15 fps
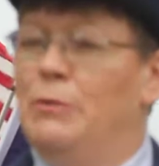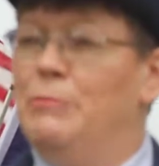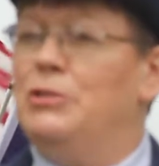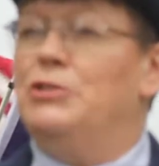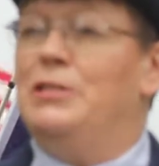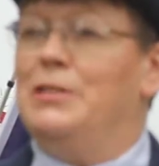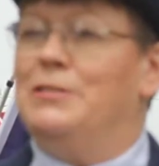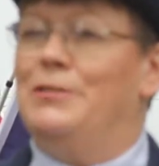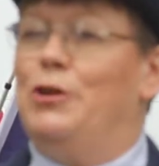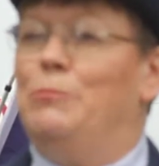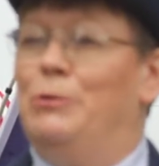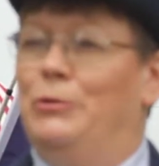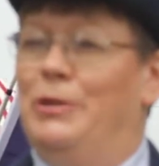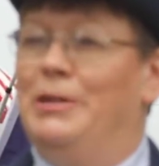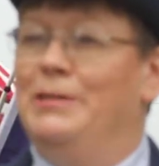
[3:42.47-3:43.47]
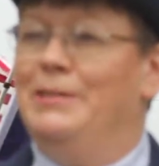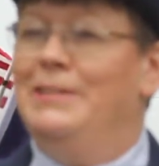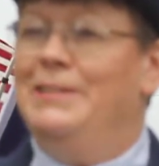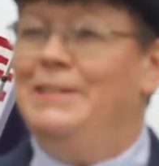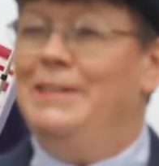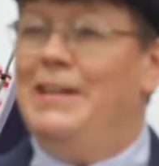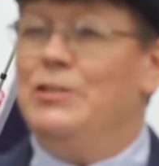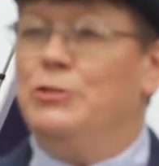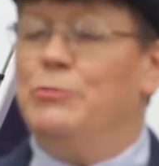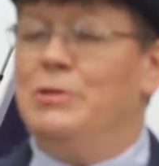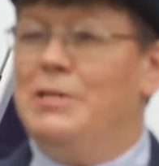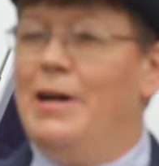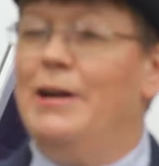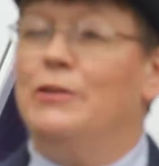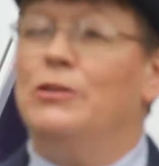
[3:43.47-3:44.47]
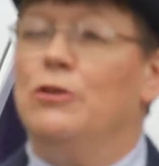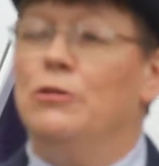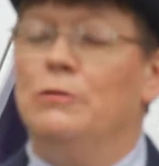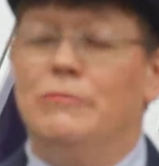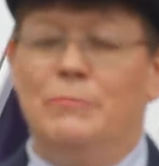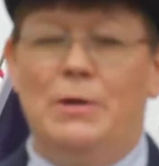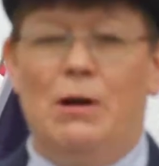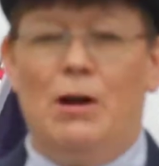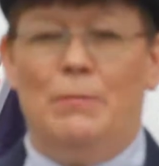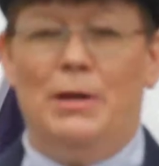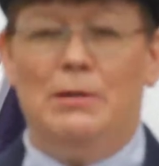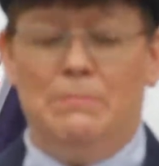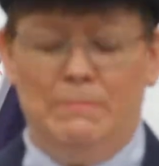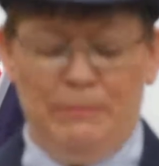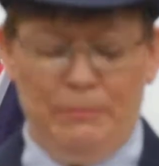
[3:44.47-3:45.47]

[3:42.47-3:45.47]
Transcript: commissioning ceremony. He's a retired colonel from the Army.